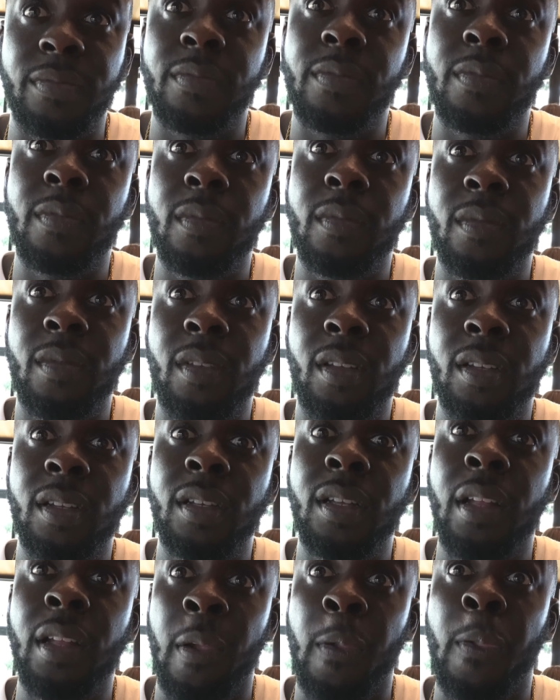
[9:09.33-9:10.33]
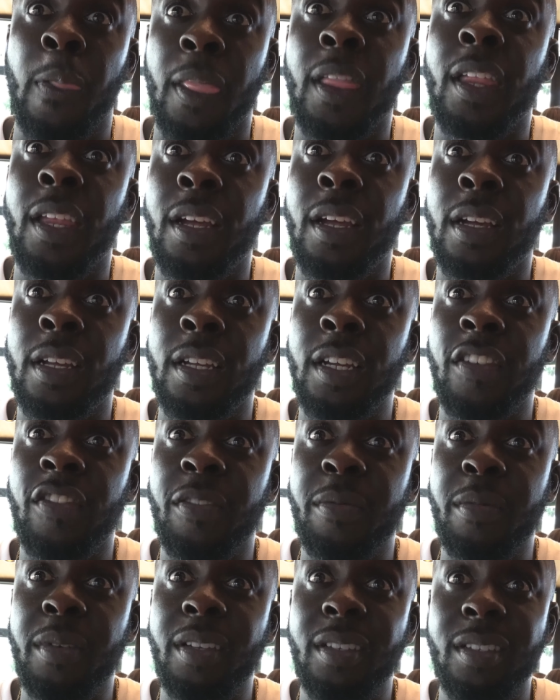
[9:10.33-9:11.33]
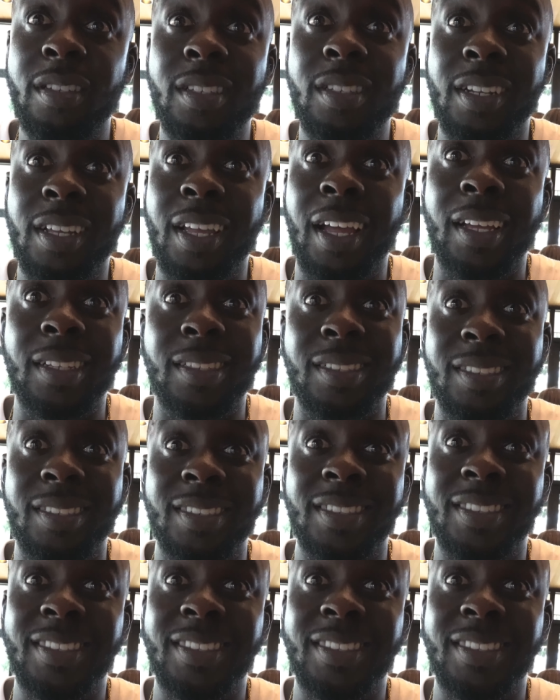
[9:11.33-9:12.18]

No, they good. Yeah, good for me. You should have got some.